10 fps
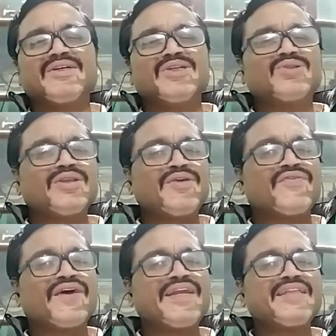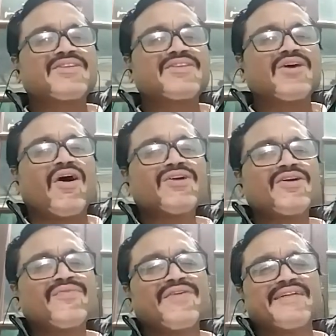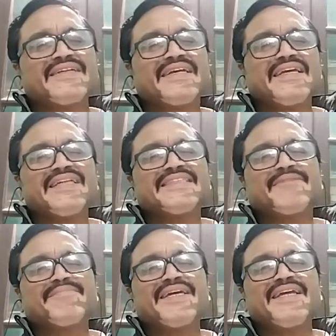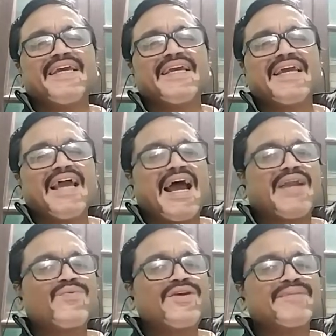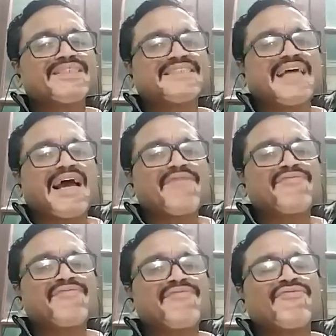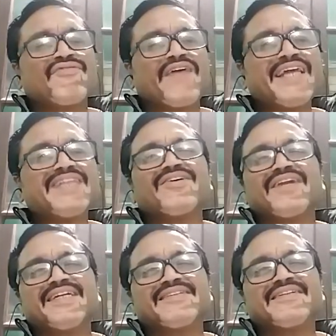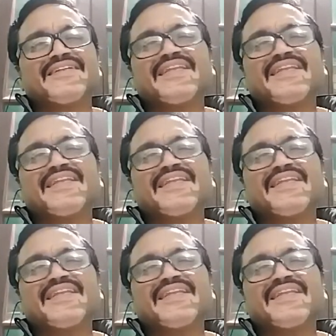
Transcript: So the very thought of it is the beginning, and we must have faith on it.